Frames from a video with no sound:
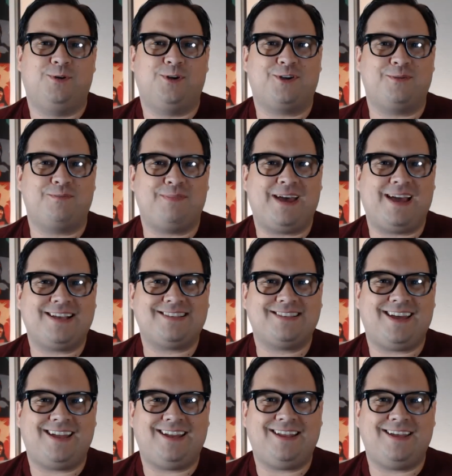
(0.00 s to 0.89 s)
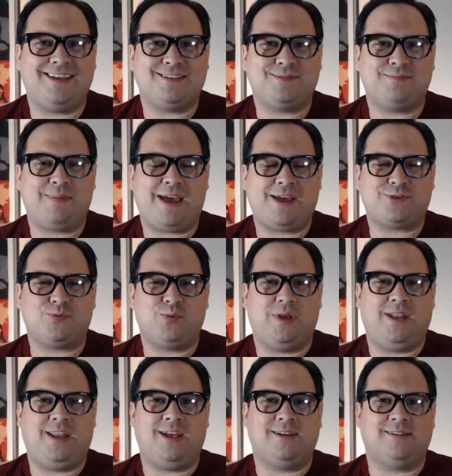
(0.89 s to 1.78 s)
Welcome back, Sidekicks. Max
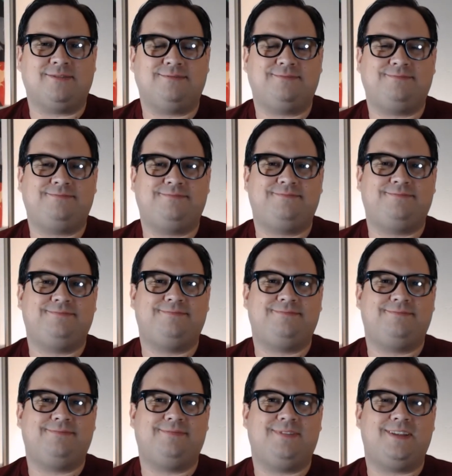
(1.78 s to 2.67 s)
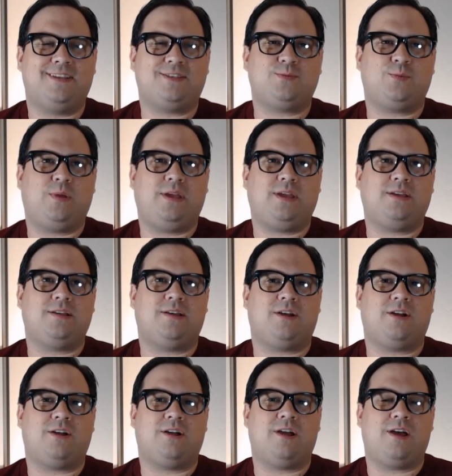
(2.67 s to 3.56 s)
Reed here. This week,
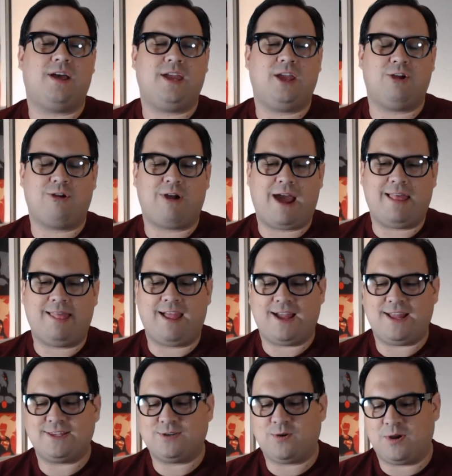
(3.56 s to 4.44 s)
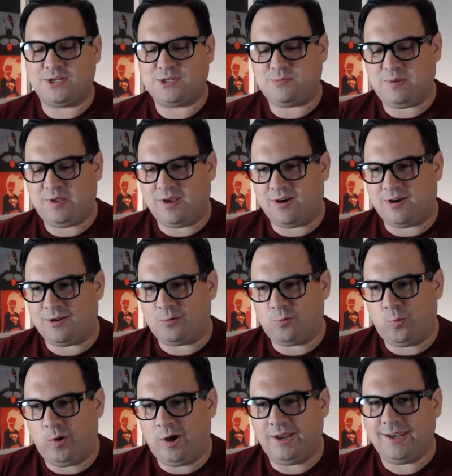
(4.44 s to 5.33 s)
our hero highlight is going to be
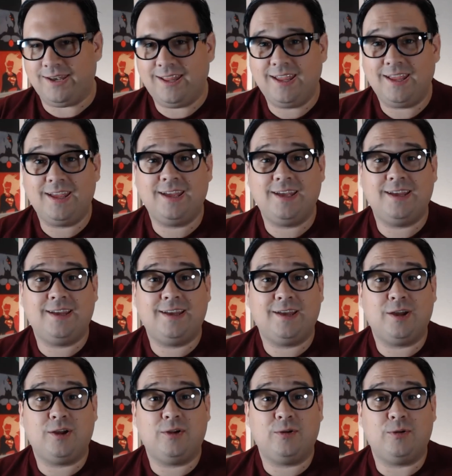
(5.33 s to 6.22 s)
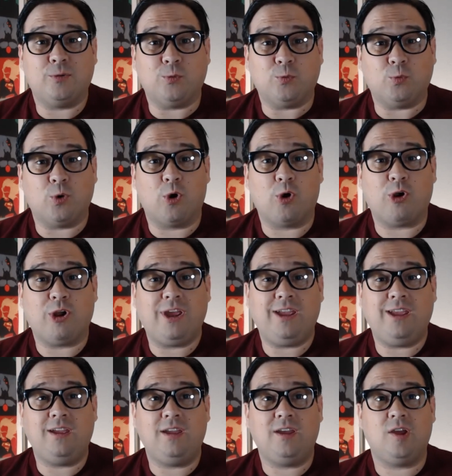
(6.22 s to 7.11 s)
on one
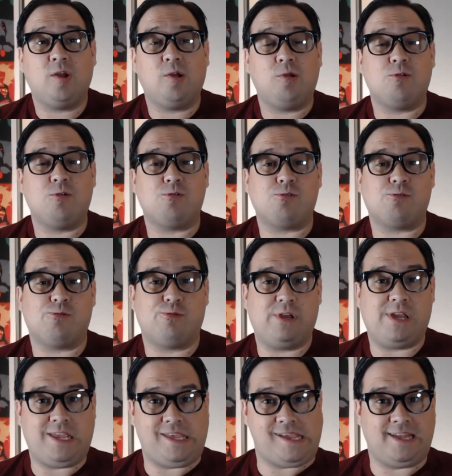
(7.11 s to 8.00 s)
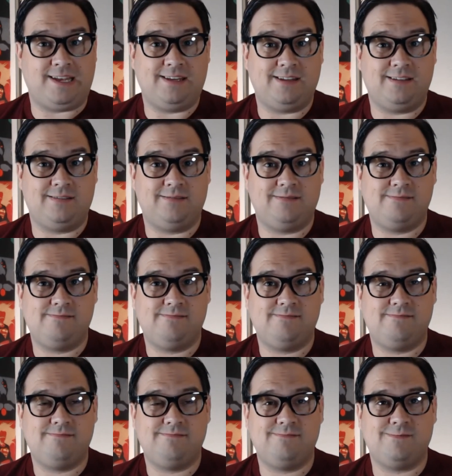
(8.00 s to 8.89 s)
Rory Regan.
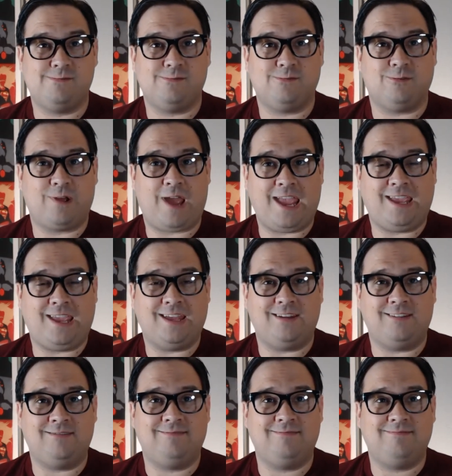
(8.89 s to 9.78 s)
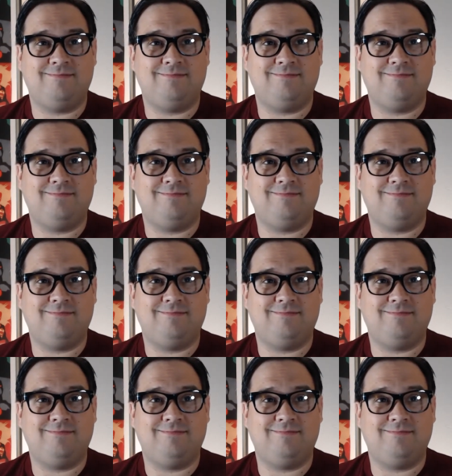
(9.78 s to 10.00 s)
Reagan.